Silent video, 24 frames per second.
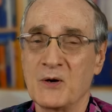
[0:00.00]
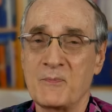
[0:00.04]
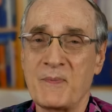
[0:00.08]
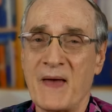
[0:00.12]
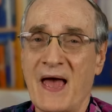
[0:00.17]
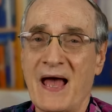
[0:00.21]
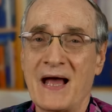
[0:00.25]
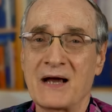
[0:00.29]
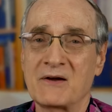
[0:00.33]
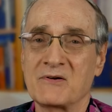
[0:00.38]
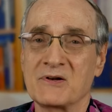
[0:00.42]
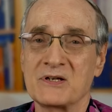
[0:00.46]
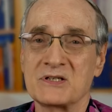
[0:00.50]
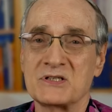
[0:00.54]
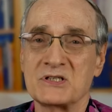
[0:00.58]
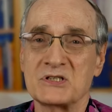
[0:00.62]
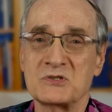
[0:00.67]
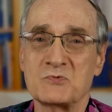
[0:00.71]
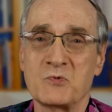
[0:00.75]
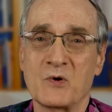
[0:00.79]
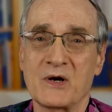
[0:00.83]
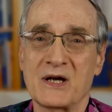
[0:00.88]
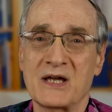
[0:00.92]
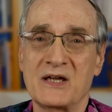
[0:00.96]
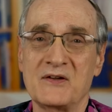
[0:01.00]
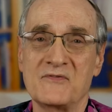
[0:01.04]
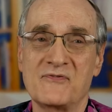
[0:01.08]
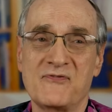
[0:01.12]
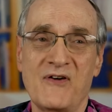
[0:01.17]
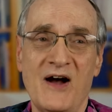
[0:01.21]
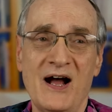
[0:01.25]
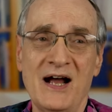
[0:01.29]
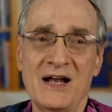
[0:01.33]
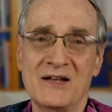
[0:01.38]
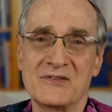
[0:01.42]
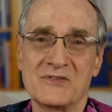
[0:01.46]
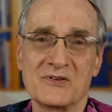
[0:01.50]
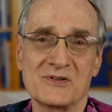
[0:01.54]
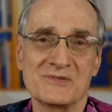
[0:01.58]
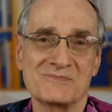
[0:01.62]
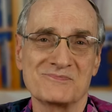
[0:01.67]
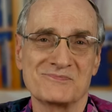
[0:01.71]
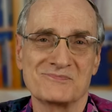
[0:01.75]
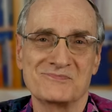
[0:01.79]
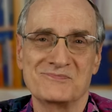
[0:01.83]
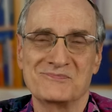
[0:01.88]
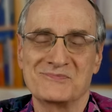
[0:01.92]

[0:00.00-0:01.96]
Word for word: your pancreas is working fine, there,